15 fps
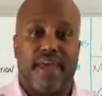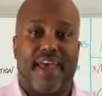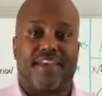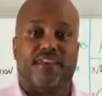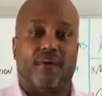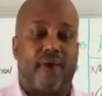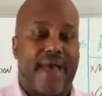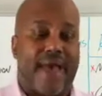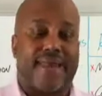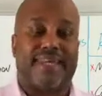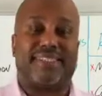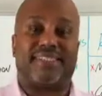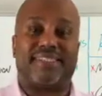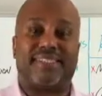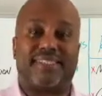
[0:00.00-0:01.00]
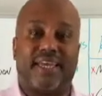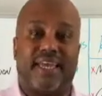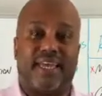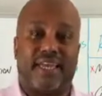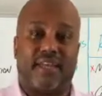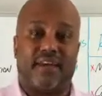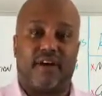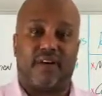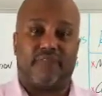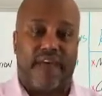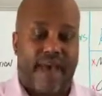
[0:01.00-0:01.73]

and you had a seed of